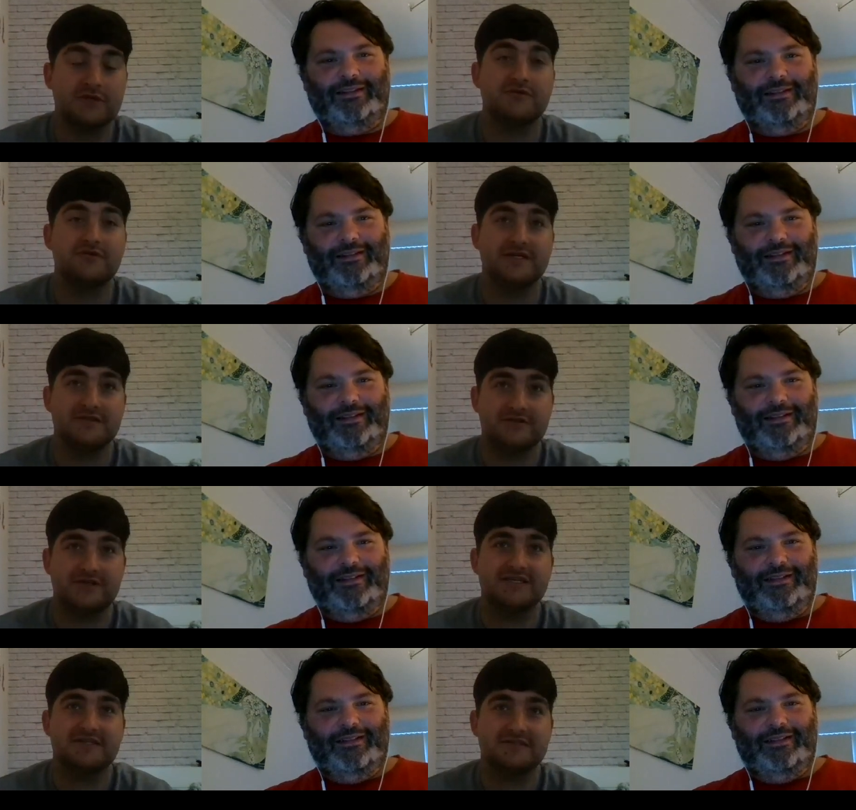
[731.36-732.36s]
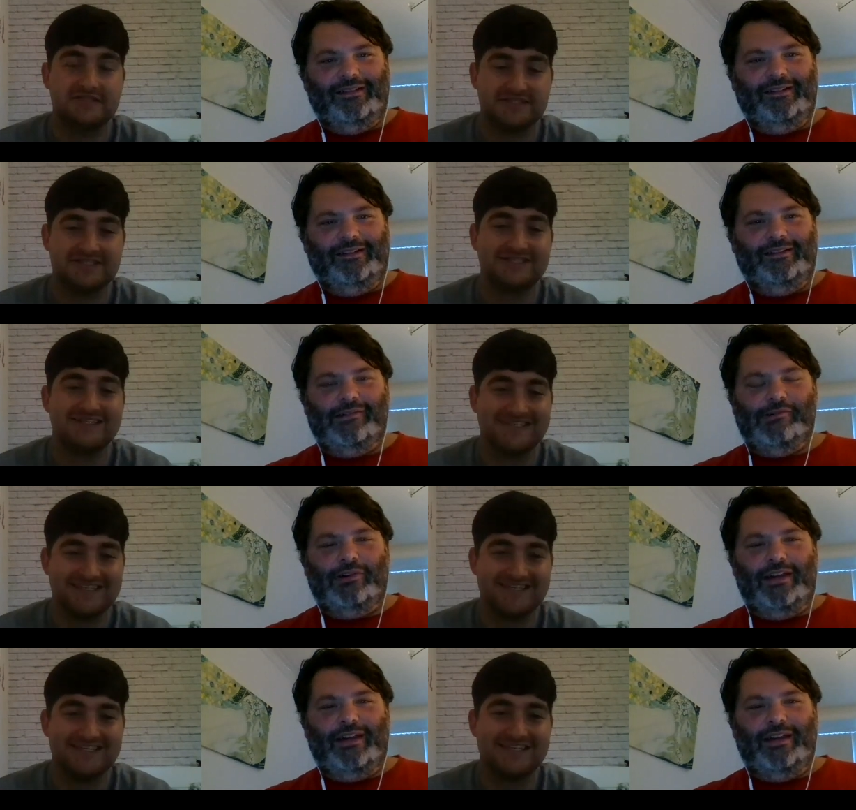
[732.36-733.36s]
Speaker 1: Right, okay.
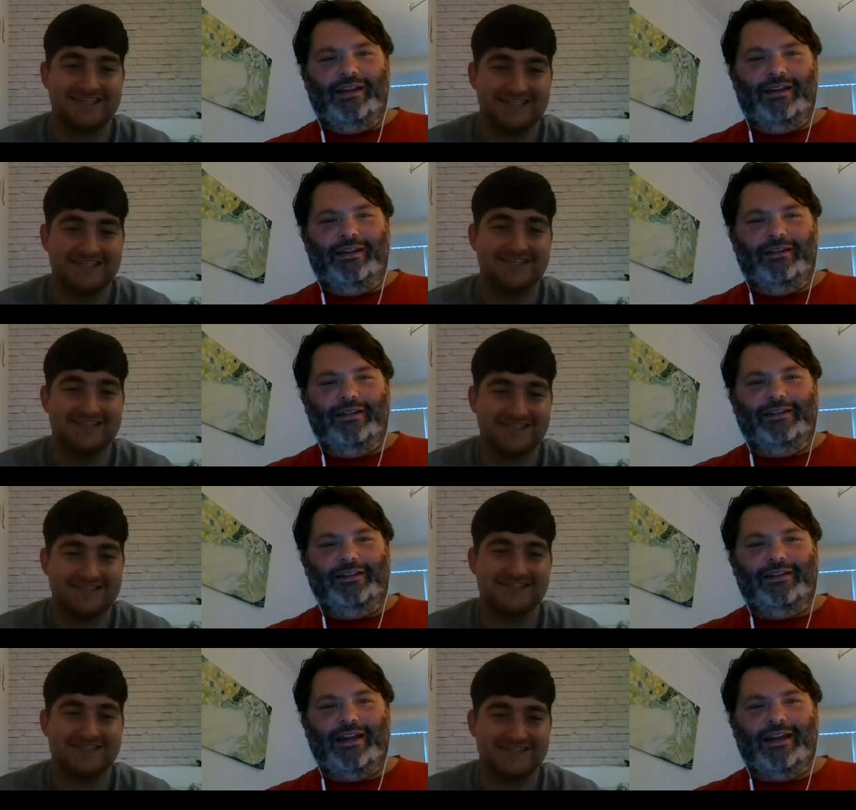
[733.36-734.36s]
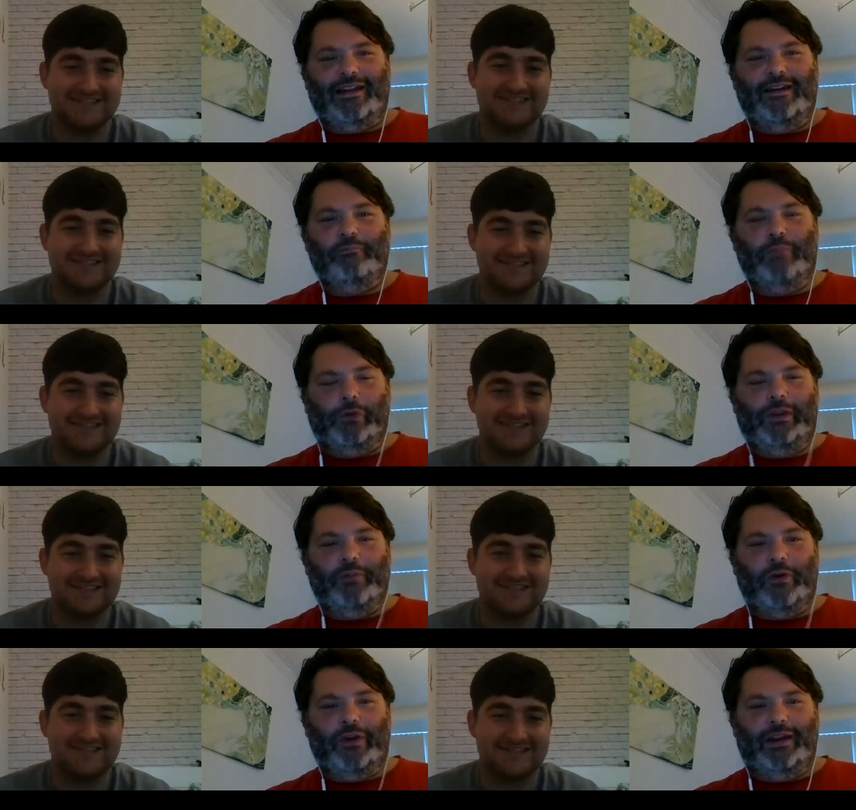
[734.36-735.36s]
So uh, it's that kind of bully
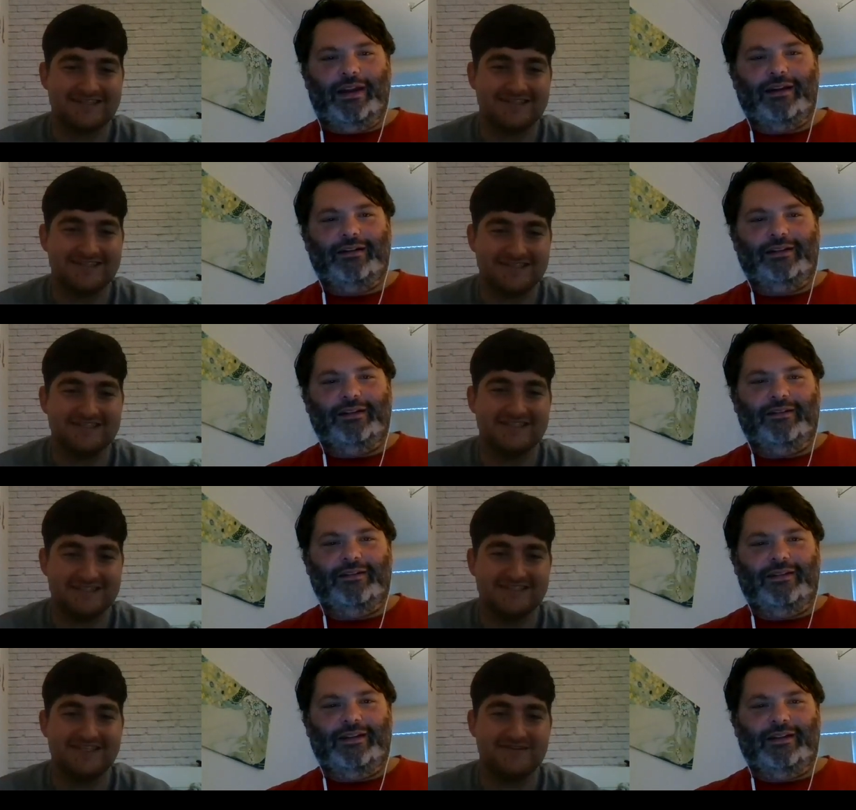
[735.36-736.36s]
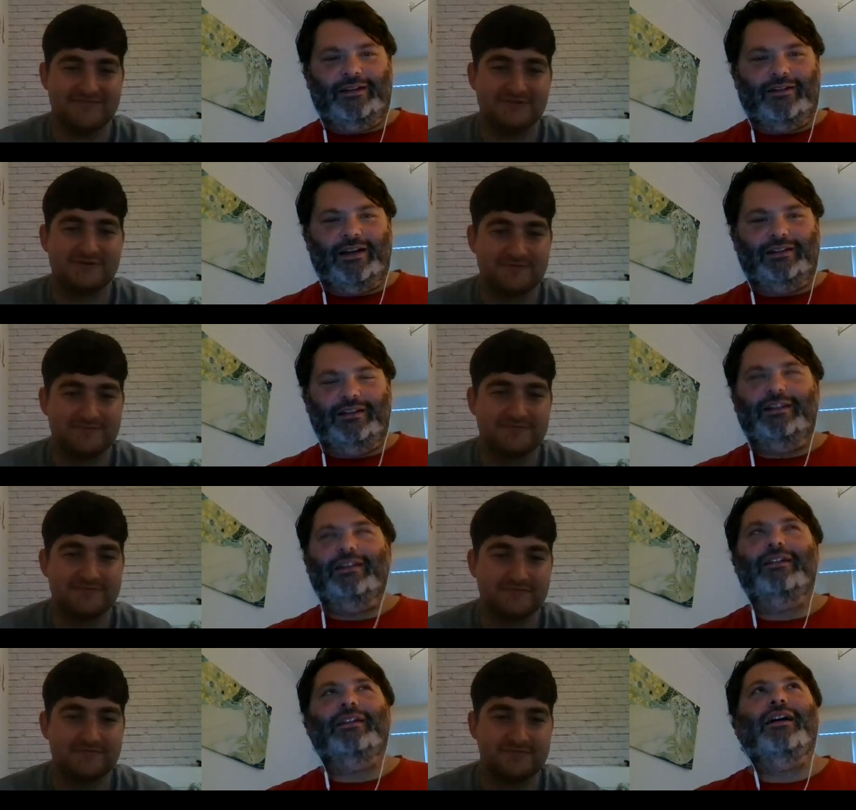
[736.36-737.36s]
boy character, the yep. kind of classic
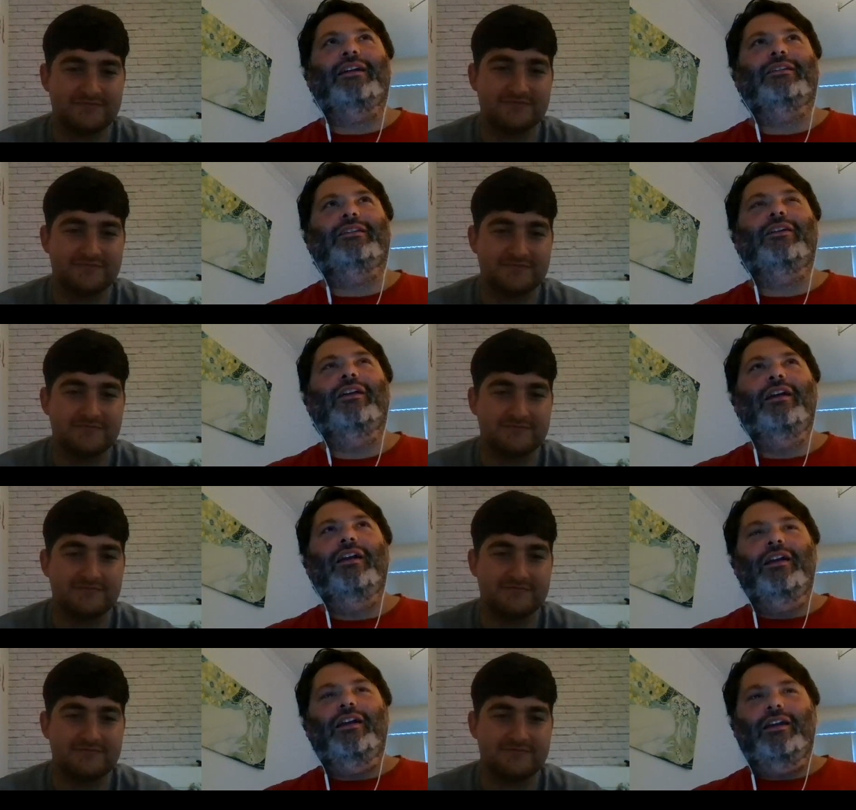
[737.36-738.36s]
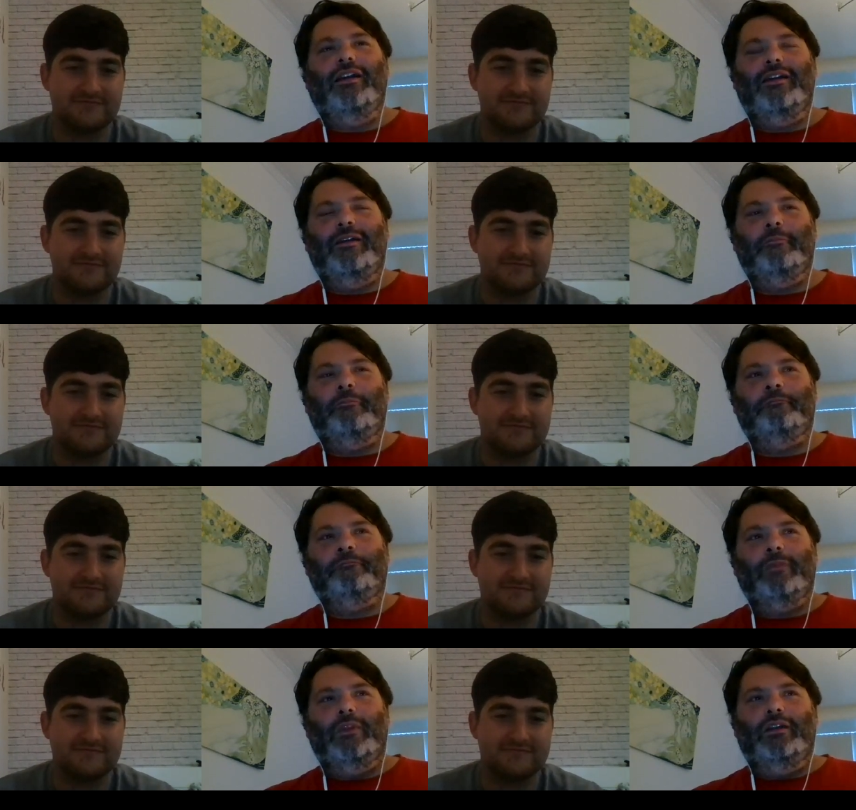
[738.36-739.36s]
kind of character. Um,
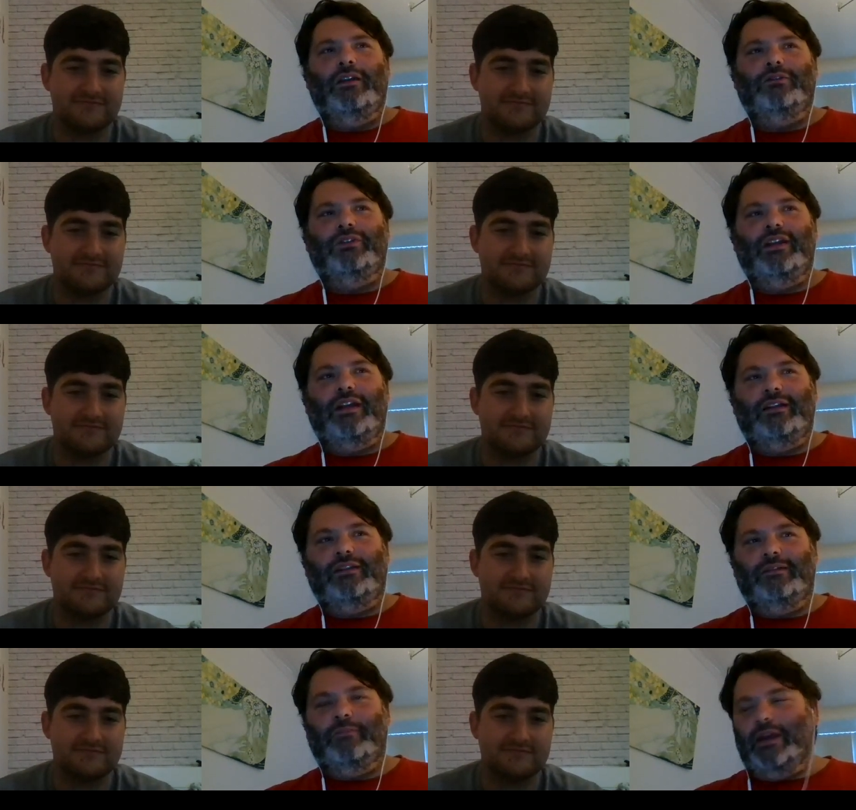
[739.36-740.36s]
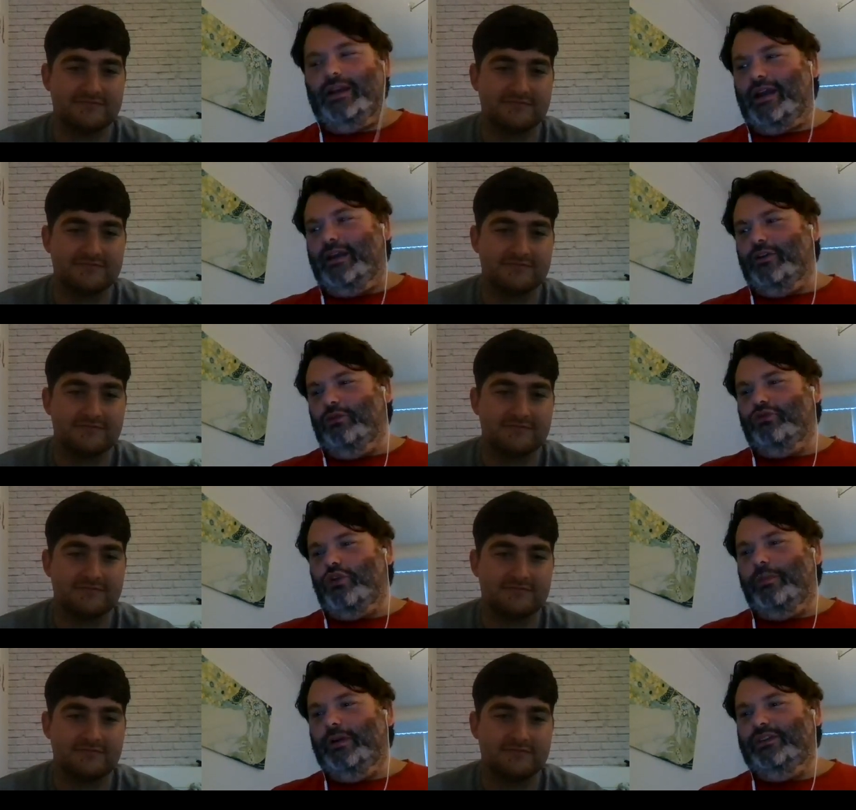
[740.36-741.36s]
it was directed by a guy called
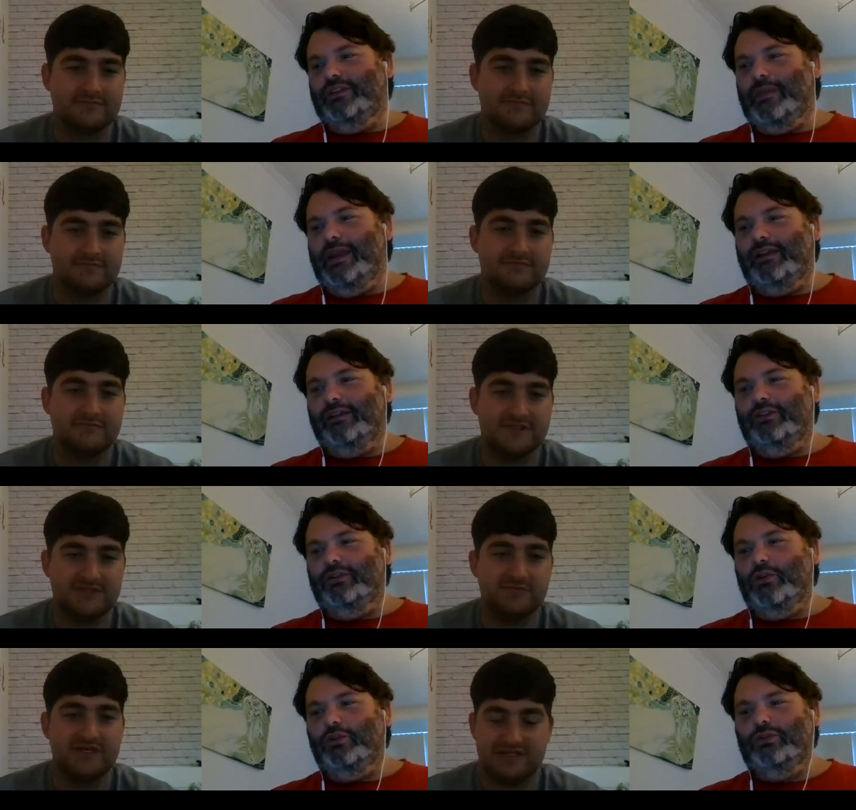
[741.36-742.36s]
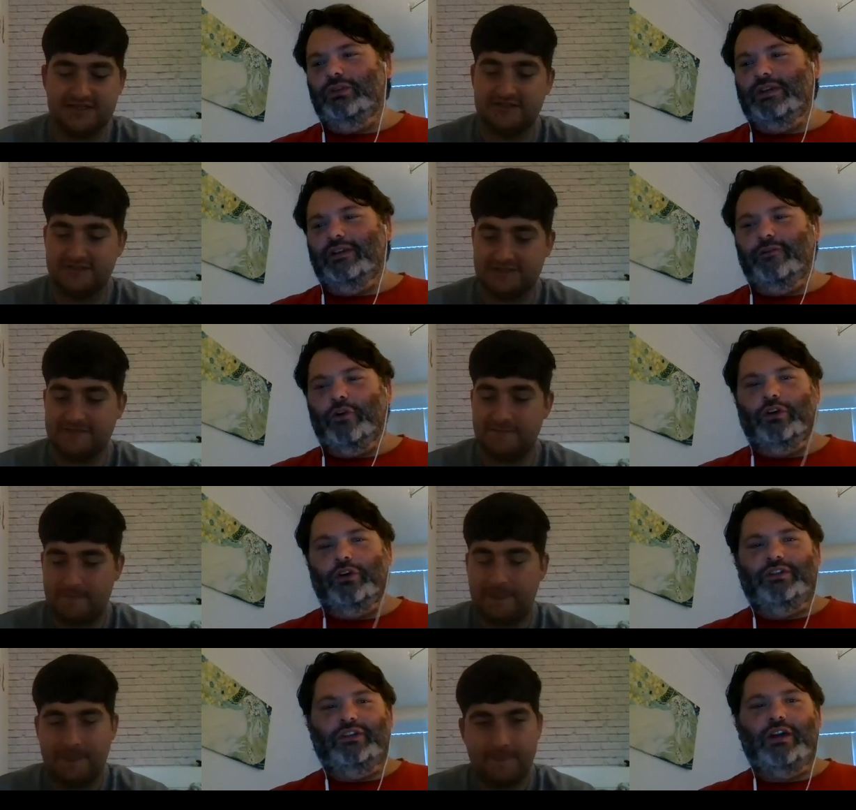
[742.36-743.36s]
Robert Zemeckis, who also did
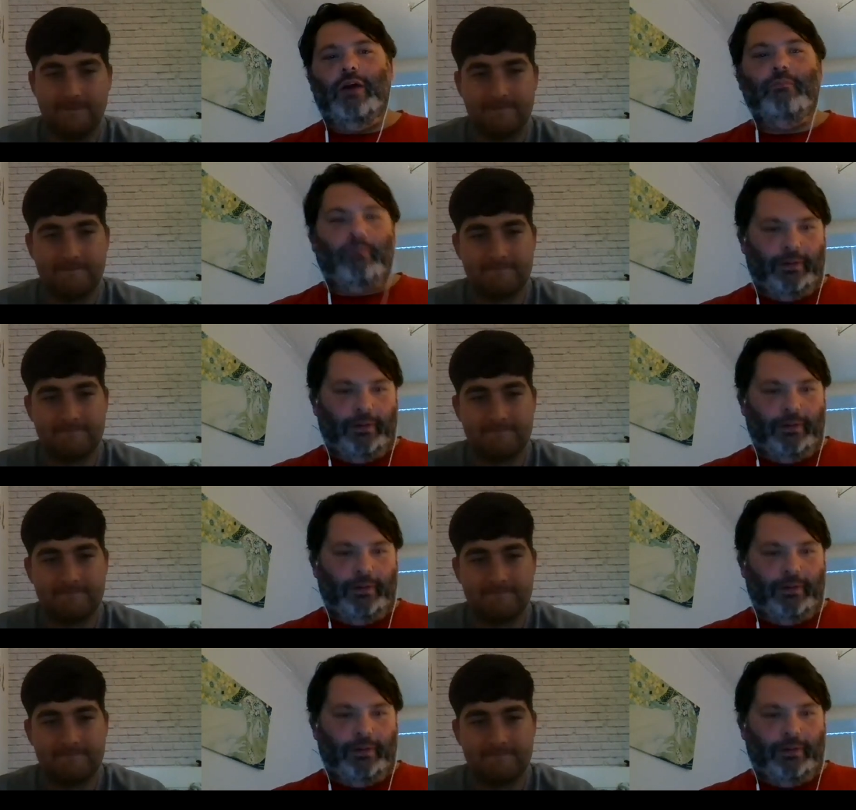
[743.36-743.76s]
Forrest Gump,